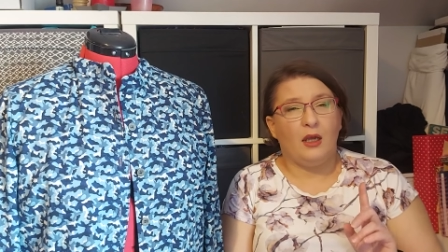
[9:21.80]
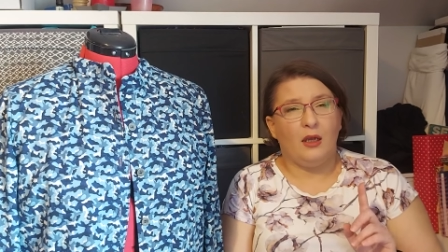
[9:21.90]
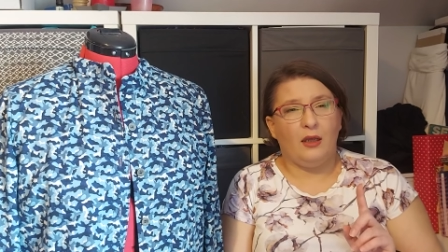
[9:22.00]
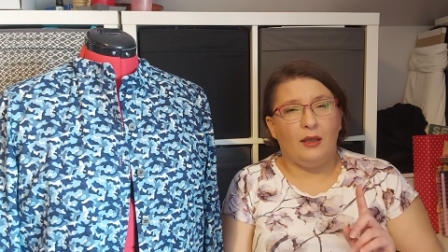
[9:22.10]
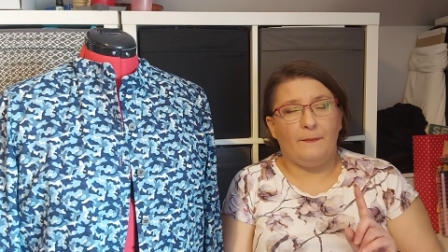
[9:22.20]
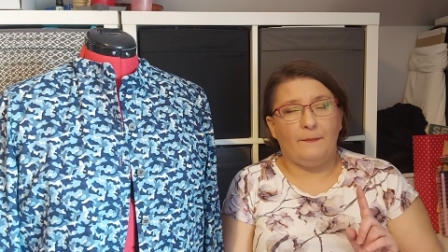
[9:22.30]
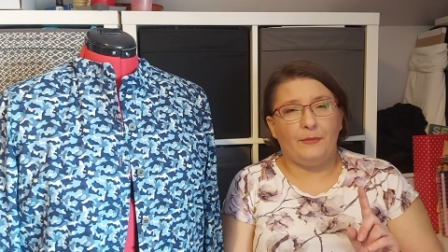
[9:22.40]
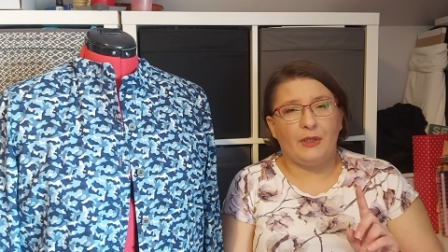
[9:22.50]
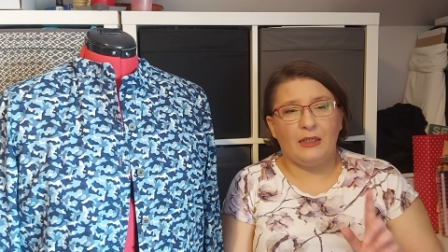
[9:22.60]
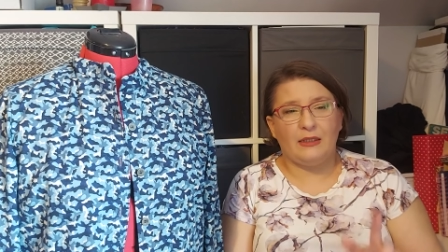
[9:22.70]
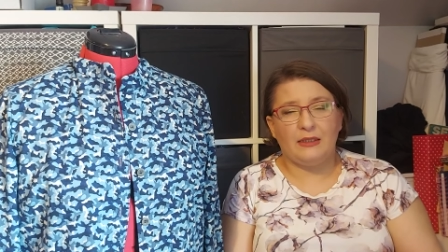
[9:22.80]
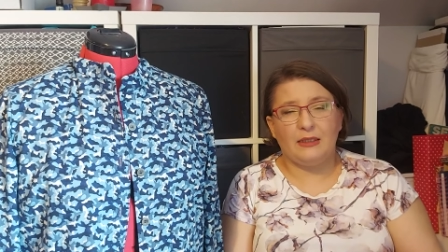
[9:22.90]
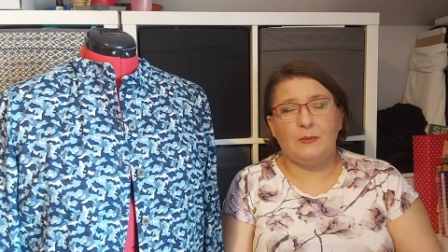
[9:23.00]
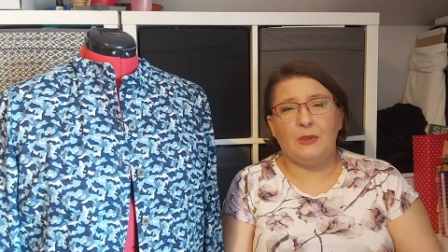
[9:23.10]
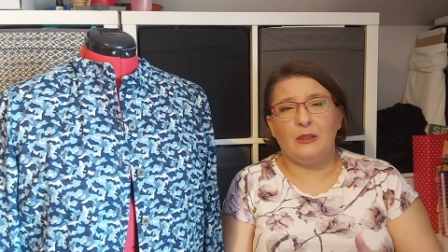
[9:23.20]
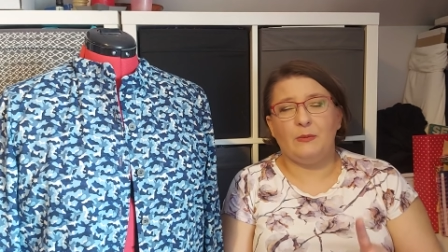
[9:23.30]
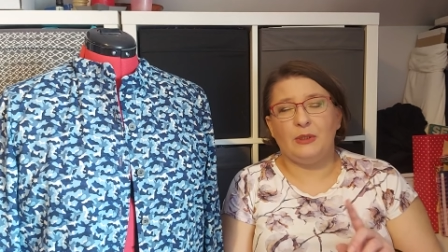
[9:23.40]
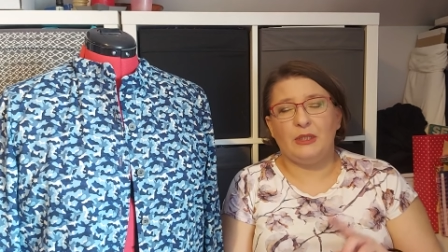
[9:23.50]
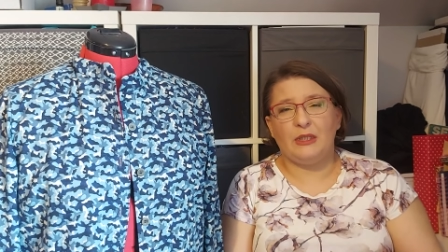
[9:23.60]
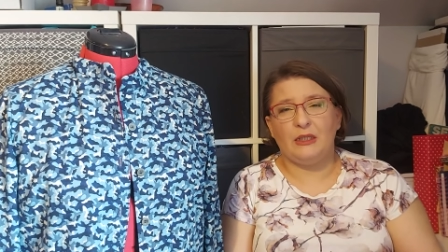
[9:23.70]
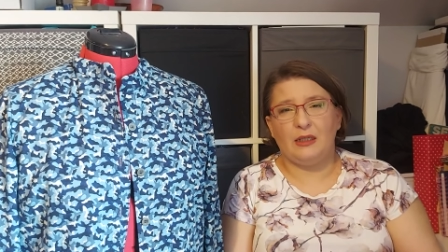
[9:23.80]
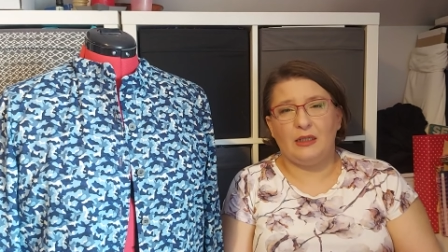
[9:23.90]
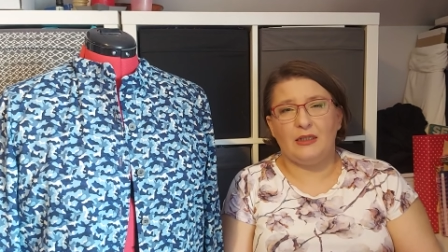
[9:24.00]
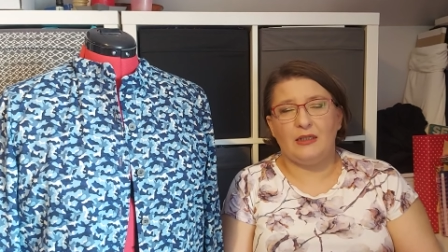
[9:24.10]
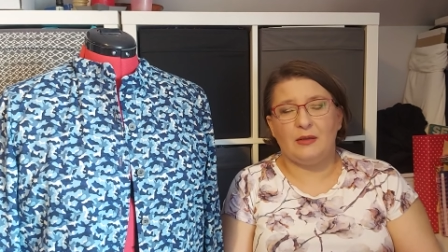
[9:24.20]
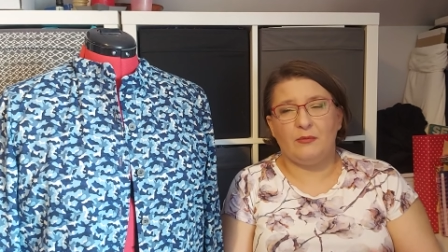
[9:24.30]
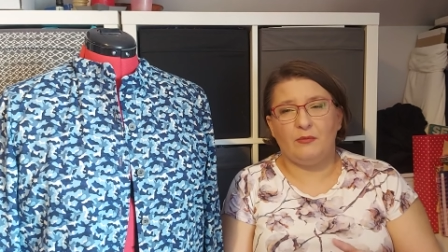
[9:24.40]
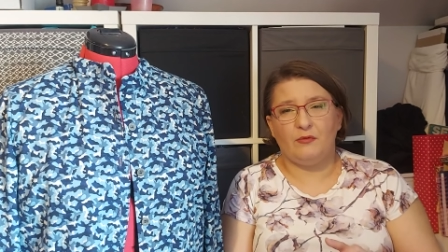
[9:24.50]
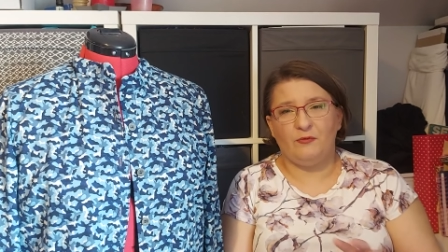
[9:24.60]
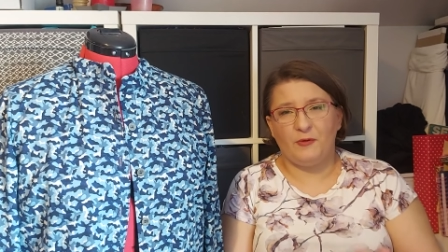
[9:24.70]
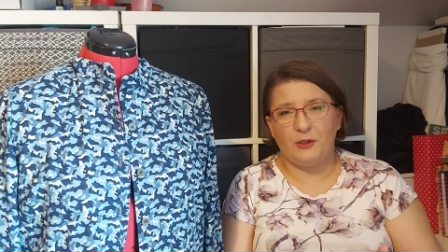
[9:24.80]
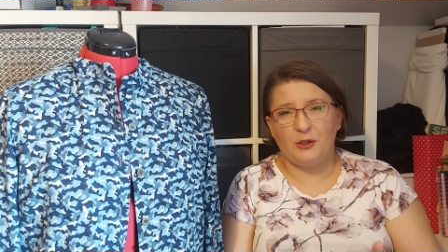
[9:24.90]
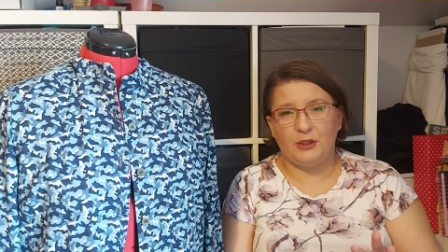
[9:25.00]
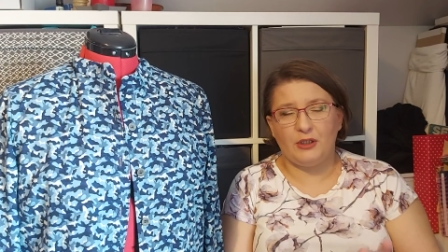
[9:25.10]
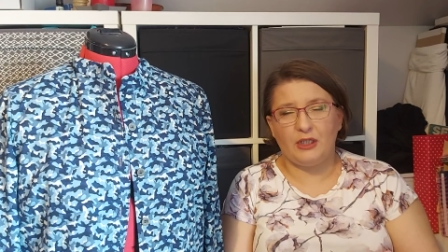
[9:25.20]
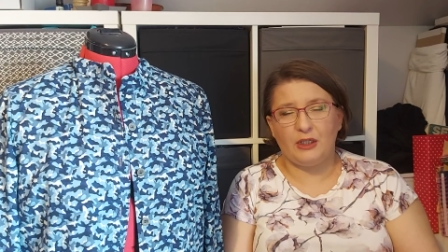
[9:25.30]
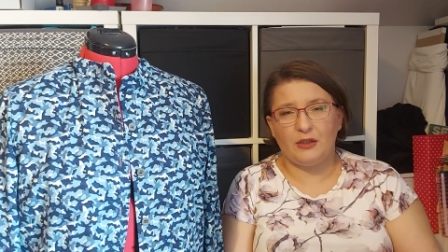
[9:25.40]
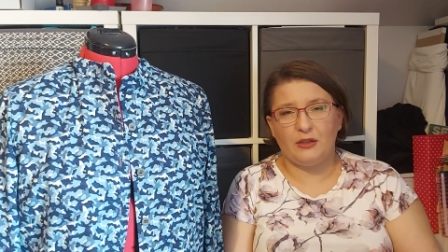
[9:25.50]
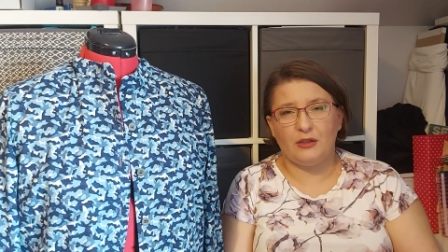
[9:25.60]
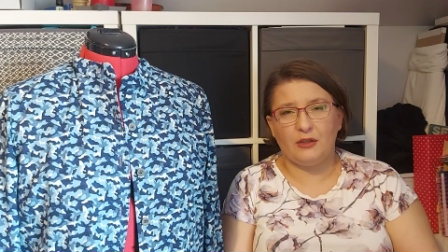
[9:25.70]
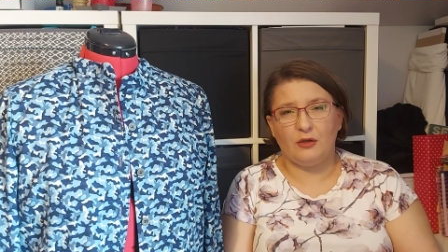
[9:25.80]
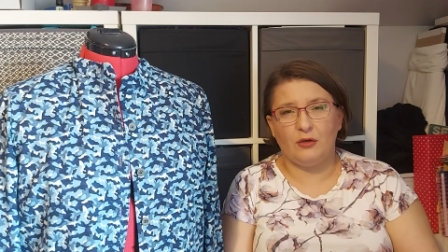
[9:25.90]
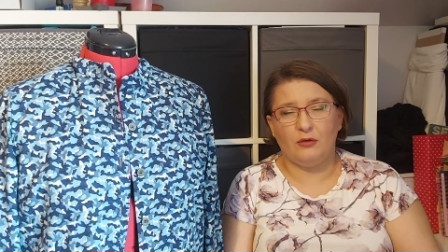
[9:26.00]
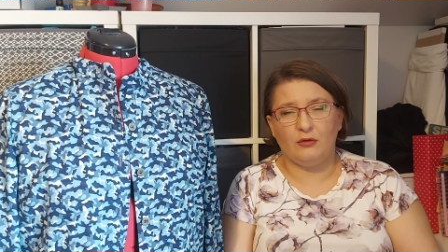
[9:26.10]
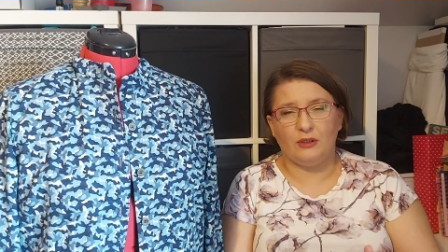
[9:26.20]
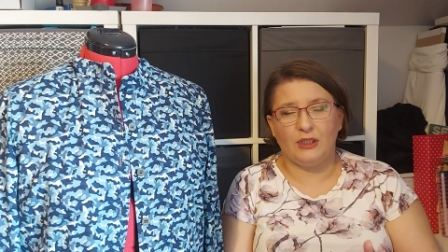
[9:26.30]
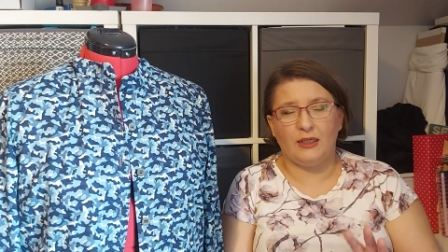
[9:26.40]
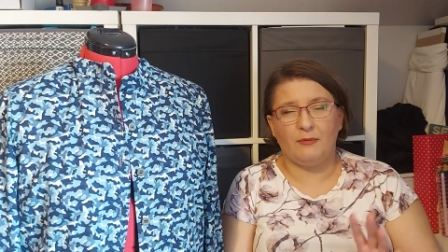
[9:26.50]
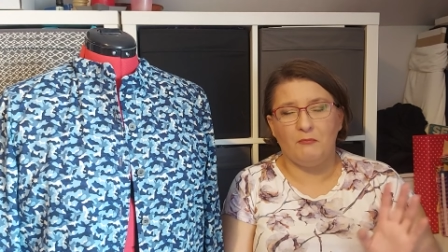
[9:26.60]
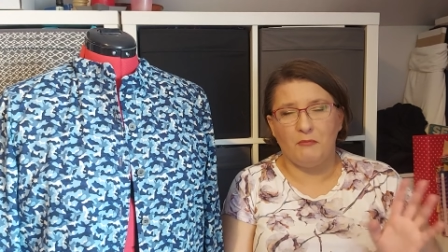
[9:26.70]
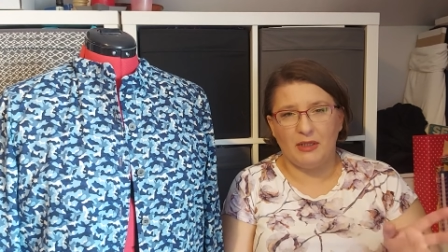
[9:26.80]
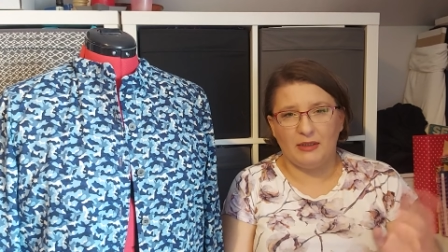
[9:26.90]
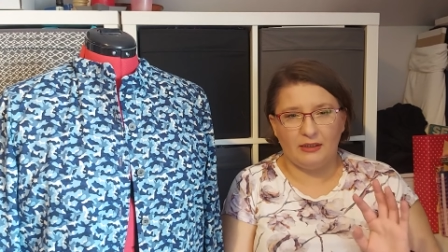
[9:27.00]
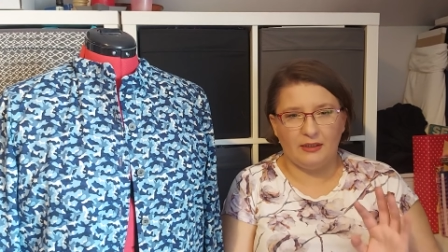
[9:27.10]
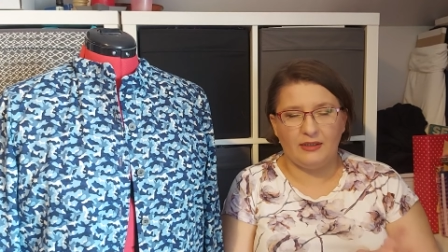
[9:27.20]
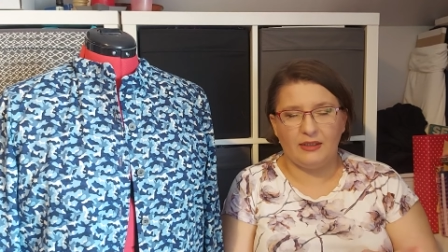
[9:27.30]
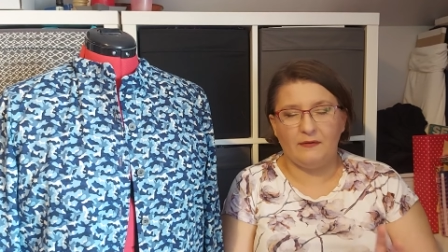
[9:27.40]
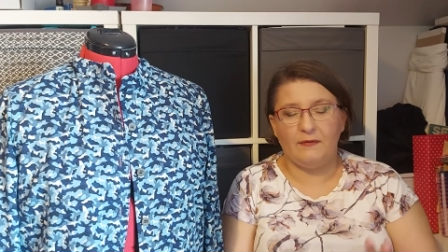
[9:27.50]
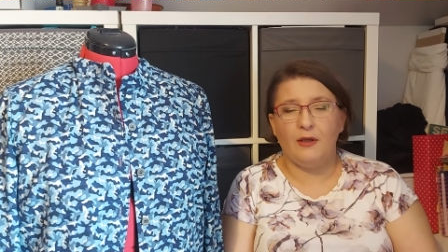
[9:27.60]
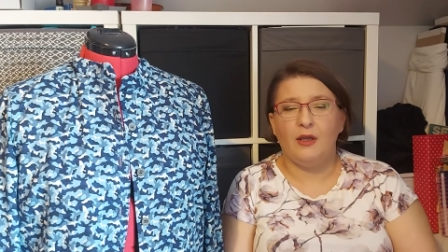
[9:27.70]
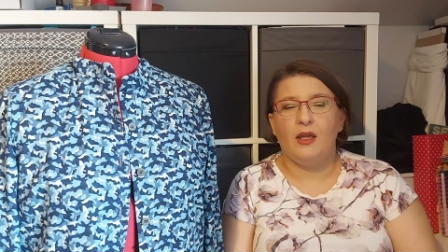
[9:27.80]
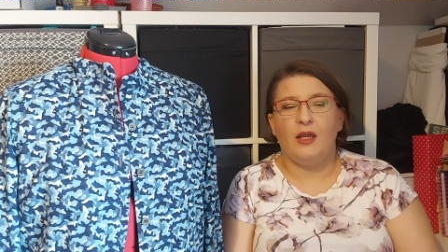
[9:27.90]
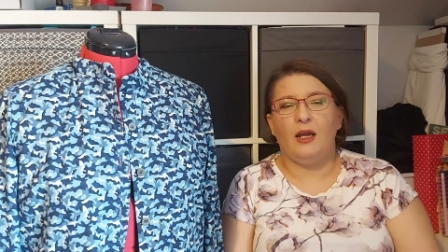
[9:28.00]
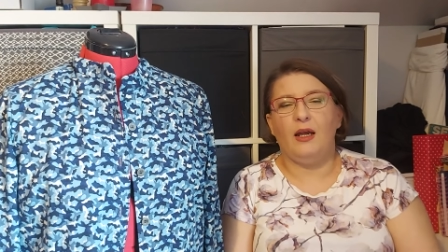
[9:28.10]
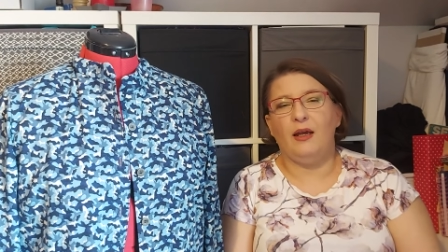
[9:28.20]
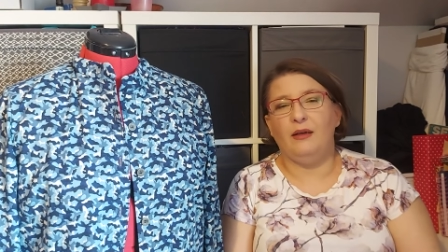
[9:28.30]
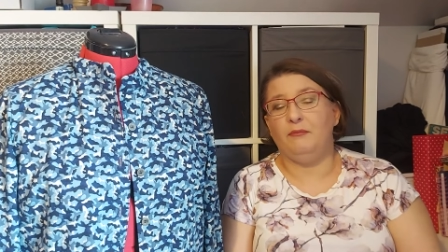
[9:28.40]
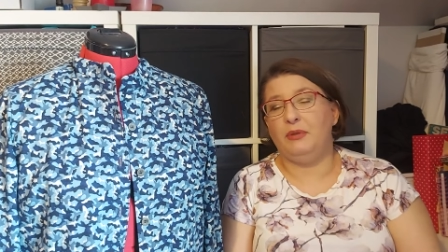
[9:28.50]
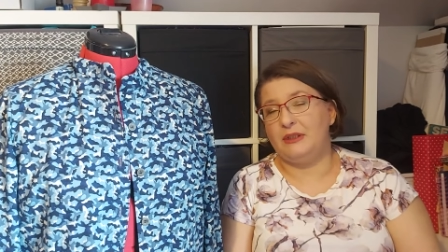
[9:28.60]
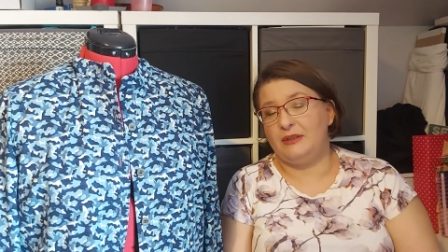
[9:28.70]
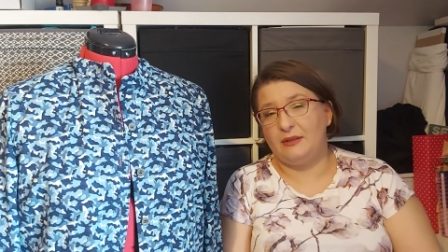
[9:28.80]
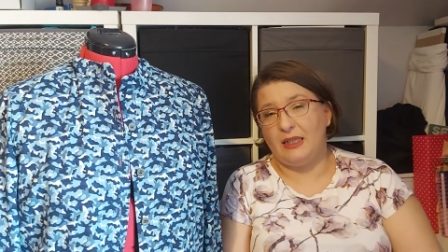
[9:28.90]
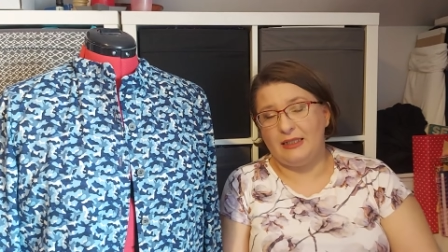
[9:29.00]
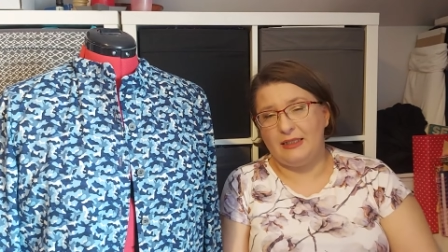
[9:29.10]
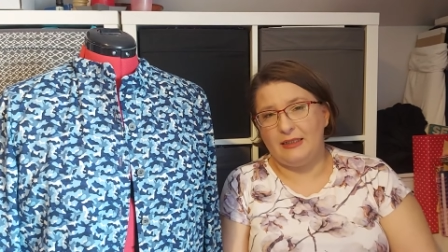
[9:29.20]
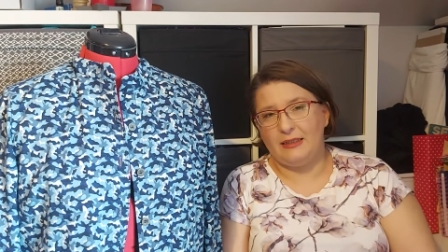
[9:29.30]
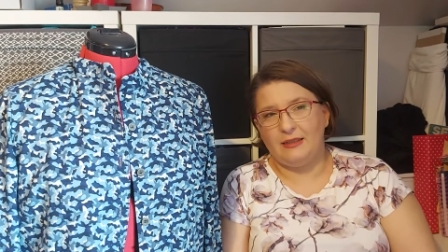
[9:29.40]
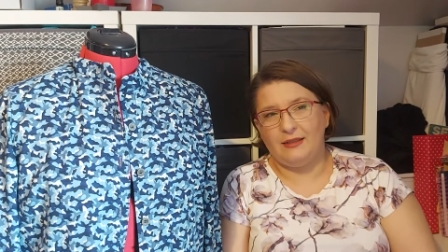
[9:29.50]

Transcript: um, I did some unpicking and some finishing touches on like mending stuff uh, but that's it